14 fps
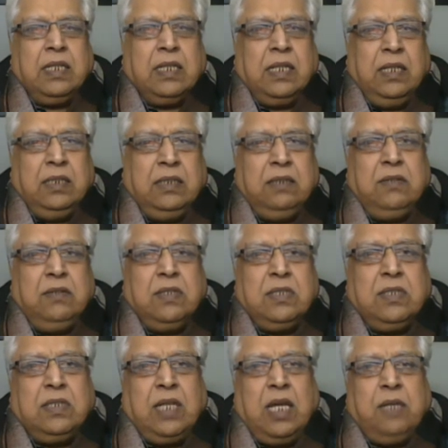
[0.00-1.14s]
continuous
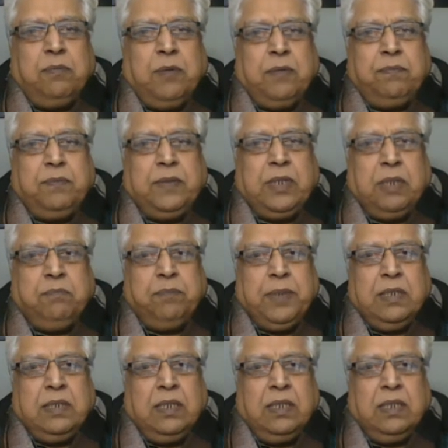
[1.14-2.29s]
type of
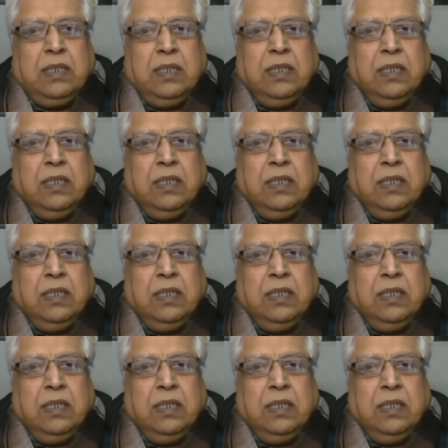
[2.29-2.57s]
temperature.